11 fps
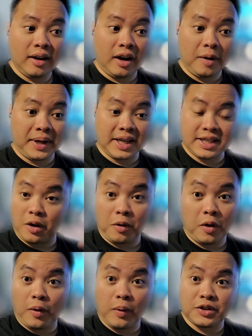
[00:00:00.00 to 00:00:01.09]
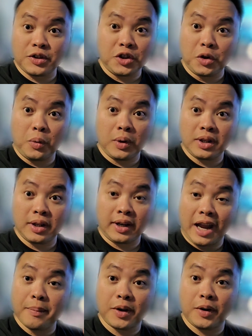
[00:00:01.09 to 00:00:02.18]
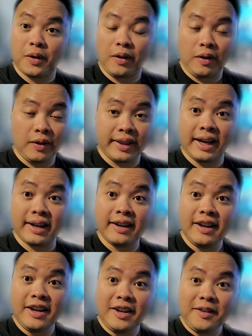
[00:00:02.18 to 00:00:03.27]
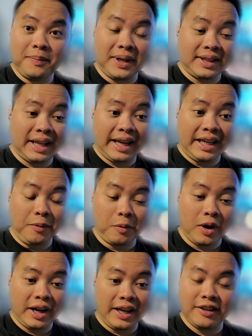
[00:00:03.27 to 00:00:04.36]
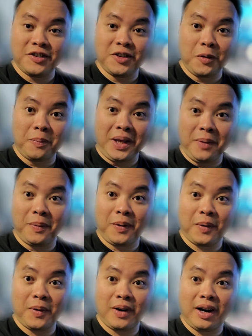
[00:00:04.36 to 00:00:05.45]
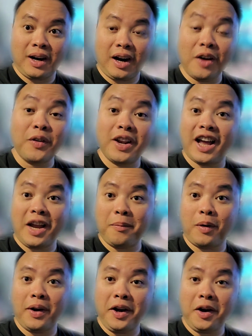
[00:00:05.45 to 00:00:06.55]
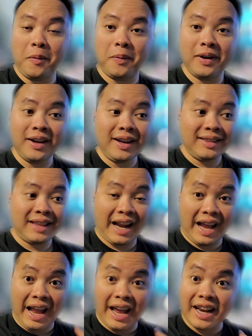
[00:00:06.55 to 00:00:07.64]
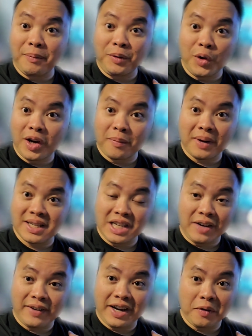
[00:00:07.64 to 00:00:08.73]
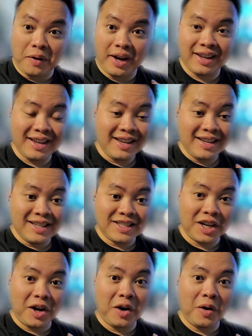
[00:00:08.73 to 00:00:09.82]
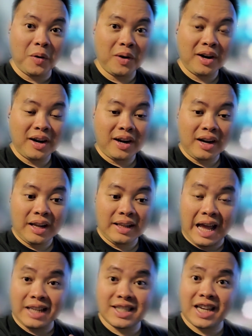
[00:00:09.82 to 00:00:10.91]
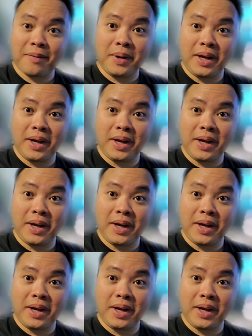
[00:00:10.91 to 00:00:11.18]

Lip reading: because I don't know what to do with the chemical and all that. But I keep running into people, unreliable help, that I end up doing it myself anyway. So that saved me